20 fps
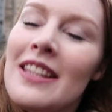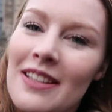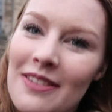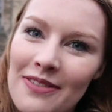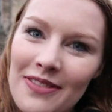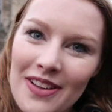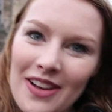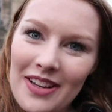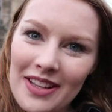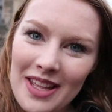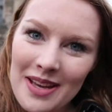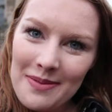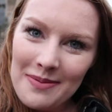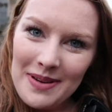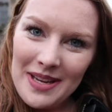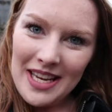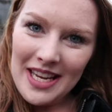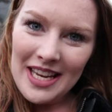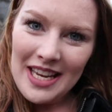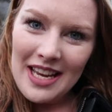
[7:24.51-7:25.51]
the vlog that
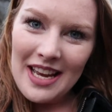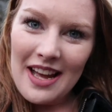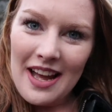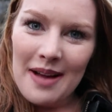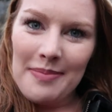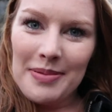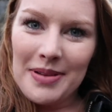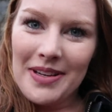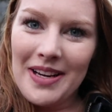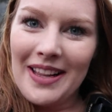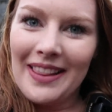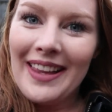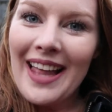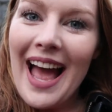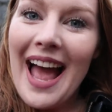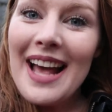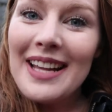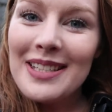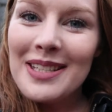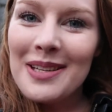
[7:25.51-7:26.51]
we uploaded
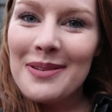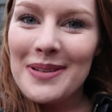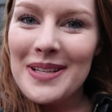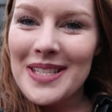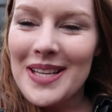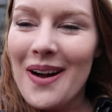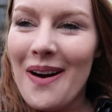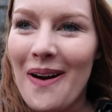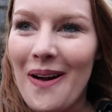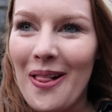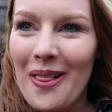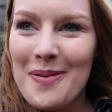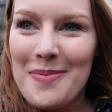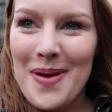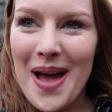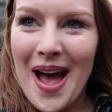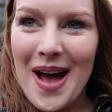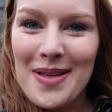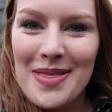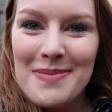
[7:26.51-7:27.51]
last was all
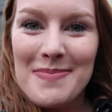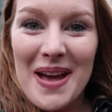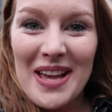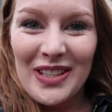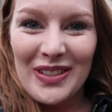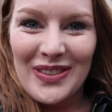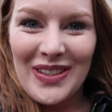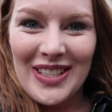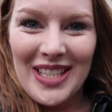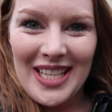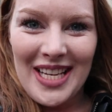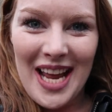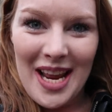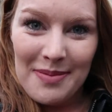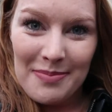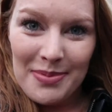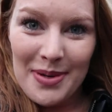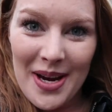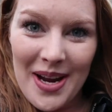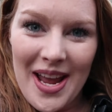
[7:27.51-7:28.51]
about the best views in
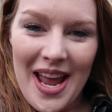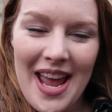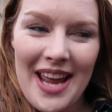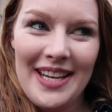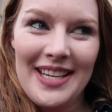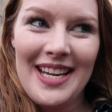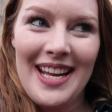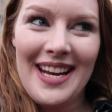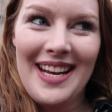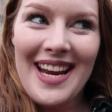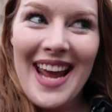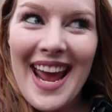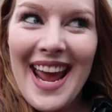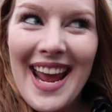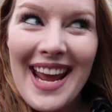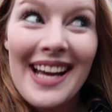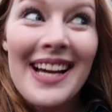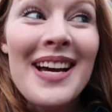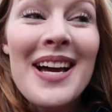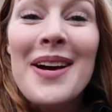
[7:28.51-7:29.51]
Edinburgh and
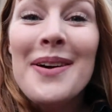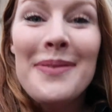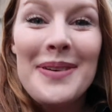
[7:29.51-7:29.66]
today